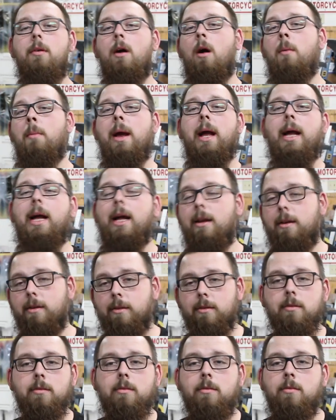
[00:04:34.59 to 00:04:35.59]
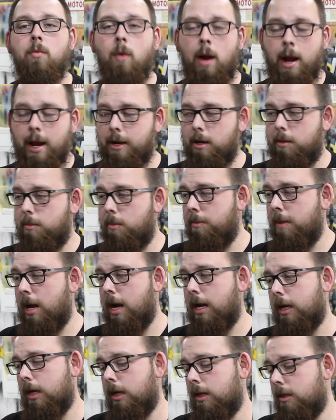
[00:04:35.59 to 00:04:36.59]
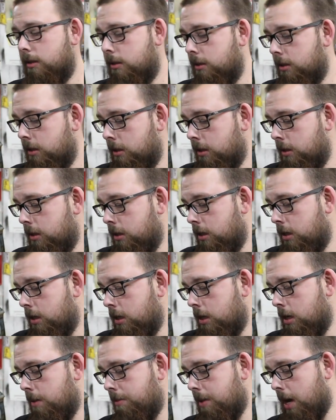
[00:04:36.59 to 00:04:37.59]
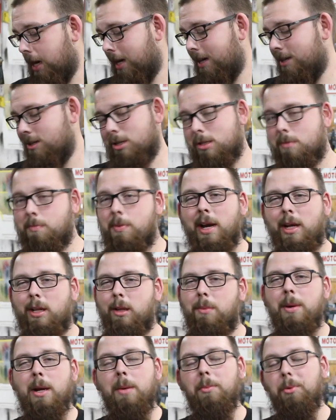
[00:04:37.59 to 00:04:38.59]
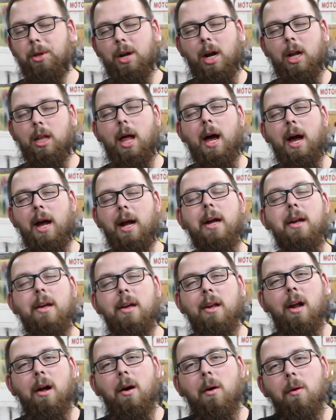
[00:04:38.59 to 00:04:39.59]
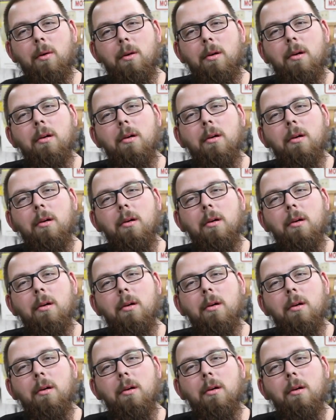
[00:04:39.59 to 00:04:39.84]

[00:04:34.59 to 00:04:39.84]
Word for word: I'll make it random. I'm not gonna, I'm not gonna just pick the people that I like, you know.